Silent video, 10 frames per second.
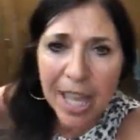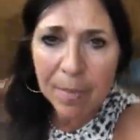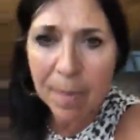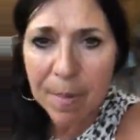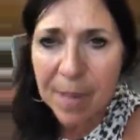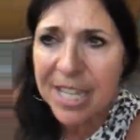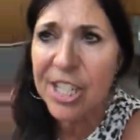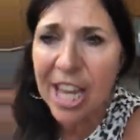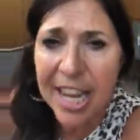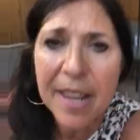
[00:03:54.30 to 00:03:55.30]
climb up on my
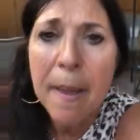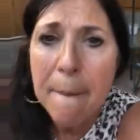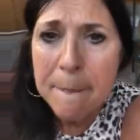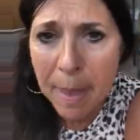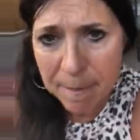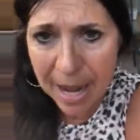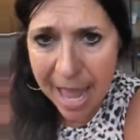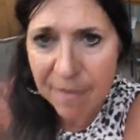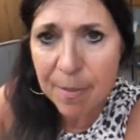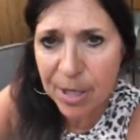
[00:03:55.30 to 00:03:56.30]
shed, but
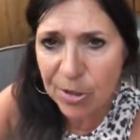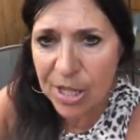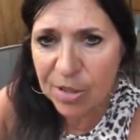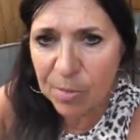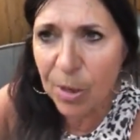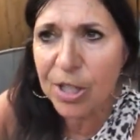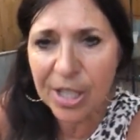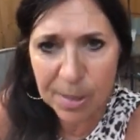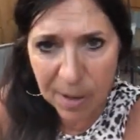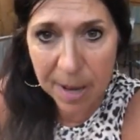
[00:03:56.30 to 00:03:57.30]
I have on my dress from work,
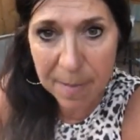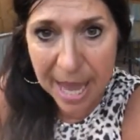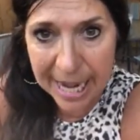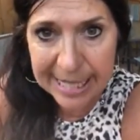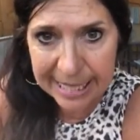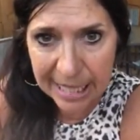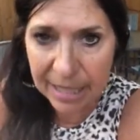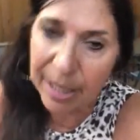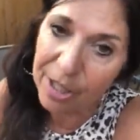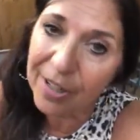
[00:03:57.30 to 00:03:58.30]
so that's probably a bad
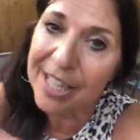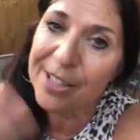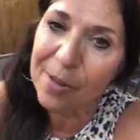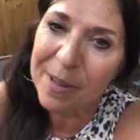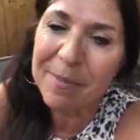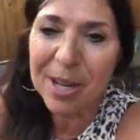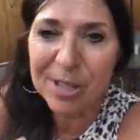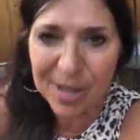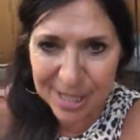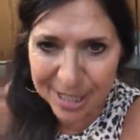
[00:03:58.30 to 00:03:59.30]
idea. And you guys know me and my
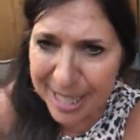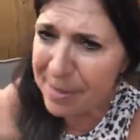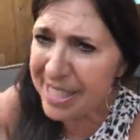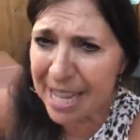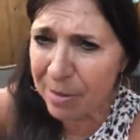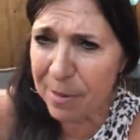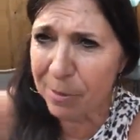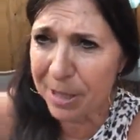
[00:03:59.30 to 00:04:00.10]
dress dilemmas, that would be